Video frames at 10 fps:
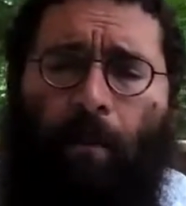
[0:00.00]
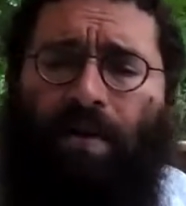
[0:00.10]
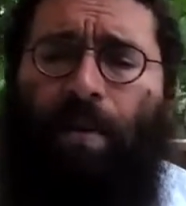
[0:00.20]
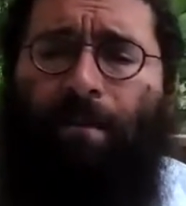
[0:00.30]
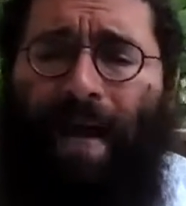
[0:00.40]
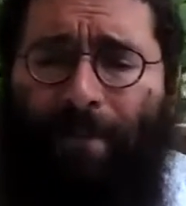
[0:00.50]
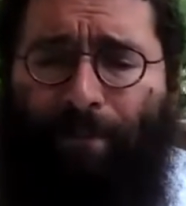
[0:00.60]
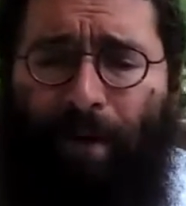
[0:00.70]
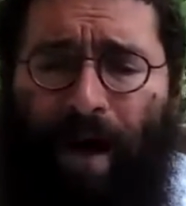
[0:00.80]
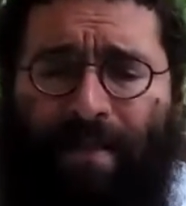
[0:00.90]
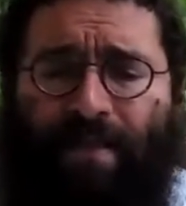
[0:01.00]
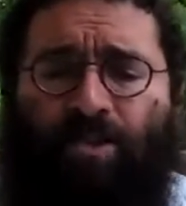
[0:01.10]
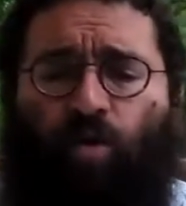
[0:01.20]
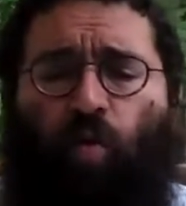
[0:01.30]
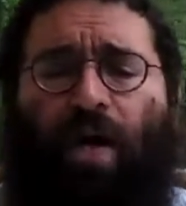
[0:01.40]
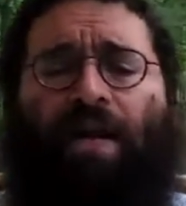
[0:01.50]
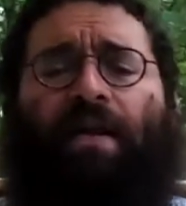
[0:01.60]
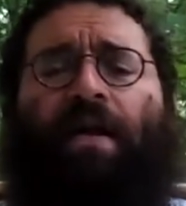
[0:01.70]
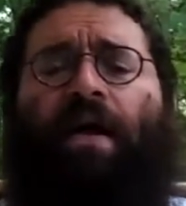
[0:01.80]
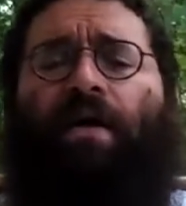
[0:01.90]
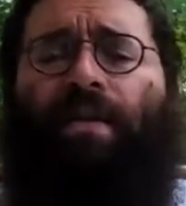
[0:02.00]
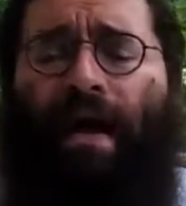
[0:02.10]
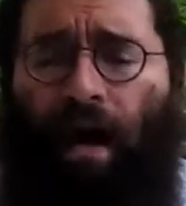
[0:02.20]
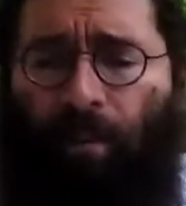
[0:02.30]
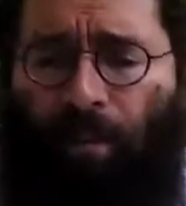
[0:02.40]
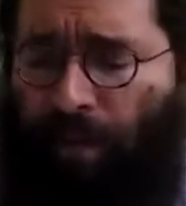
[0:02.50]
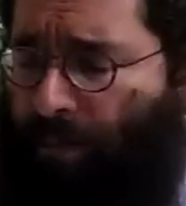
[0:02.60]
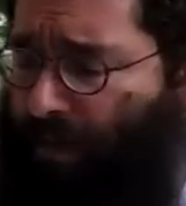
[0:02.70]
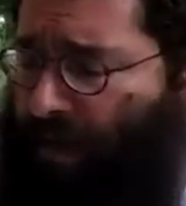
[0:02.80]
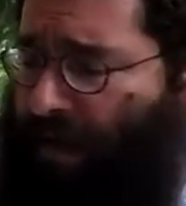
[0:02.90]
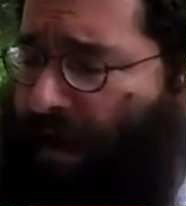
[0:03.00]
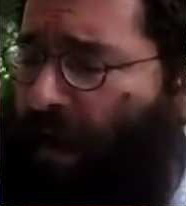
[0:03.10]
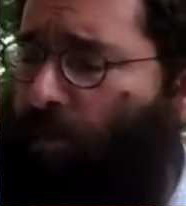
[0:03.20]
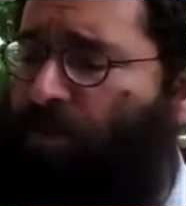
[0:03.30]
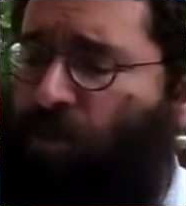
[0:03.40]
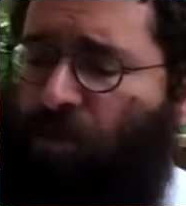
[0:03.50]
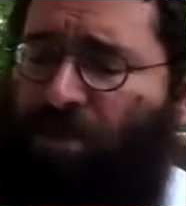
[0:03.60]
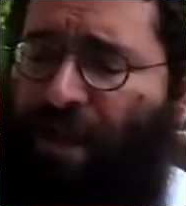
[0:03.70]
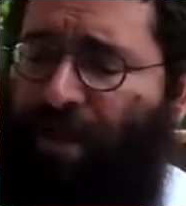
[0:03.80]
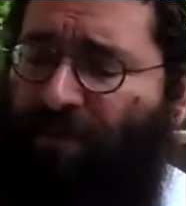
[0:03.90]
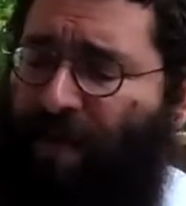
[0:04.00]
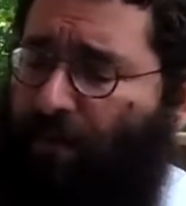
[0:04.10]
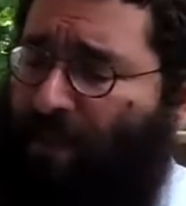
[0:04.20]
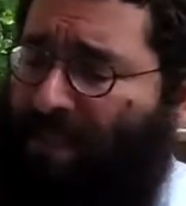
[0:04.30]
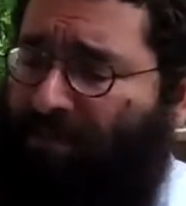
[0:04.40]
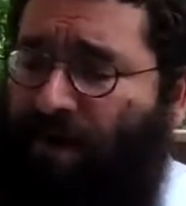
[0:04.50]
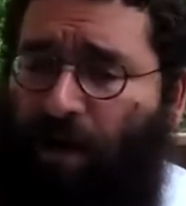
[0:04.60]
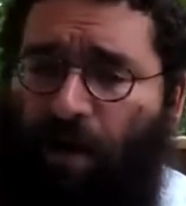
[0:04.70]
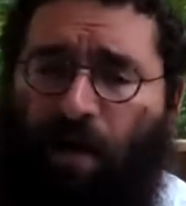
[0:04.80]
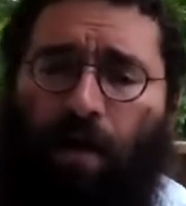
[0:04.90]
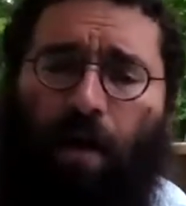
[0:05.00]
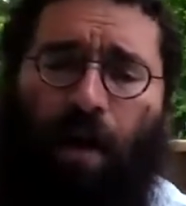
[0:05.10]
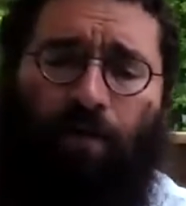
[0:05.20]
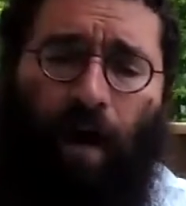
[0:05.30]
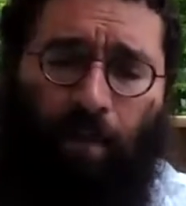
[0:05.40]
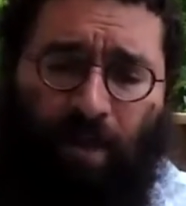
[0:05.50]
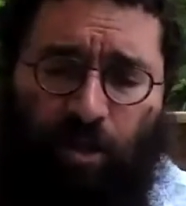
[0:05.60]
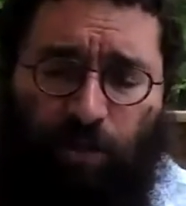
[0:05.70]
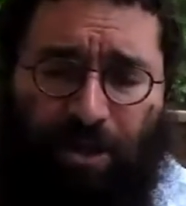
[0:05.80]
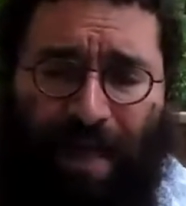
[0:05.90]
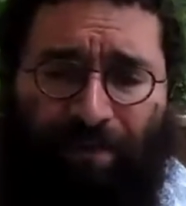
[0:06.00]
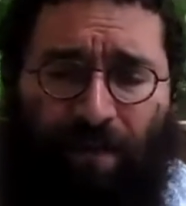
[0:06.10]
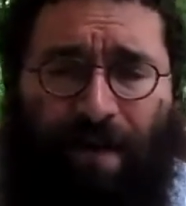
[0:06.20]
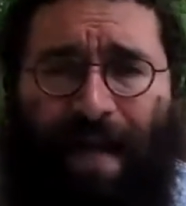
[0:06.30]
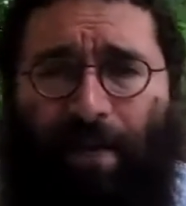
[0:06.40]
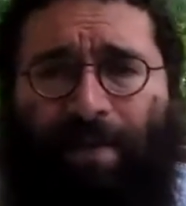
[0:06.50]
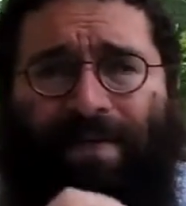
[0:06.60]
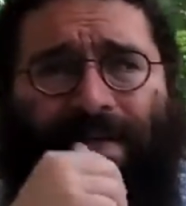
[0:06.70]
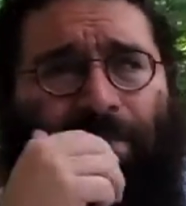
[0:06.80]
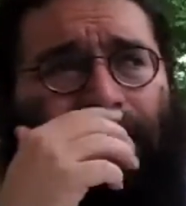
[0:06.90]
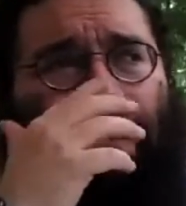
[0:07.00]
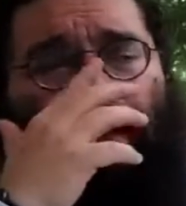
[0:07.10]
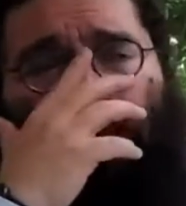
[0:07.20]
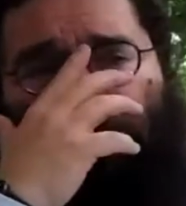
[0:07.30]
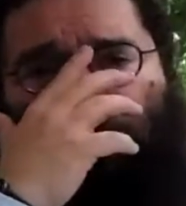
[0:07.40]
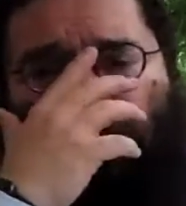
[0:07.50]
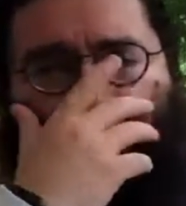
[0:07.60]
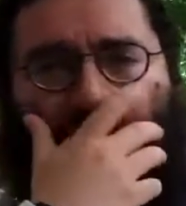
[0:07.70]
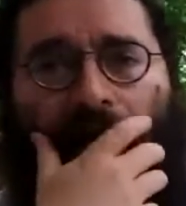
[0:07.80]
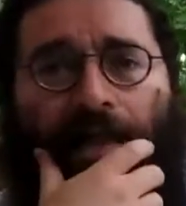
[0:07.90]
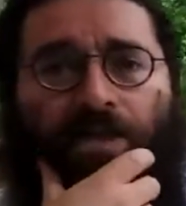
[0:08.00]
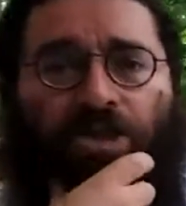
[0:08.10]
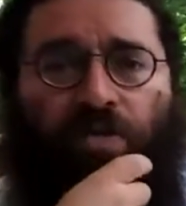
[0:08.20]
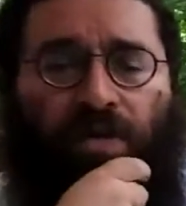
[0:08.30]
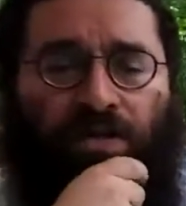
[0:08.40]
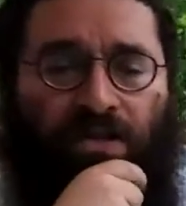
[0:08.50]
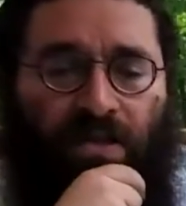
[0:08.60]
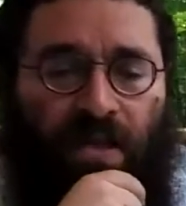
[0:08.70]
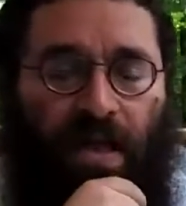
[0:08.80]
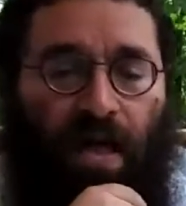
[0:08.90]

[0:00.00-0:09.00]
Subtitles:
But the main prize is you win the ability to help Jewish life. You get a mitzvah of helping Jewish life on campus and making a difference for college students.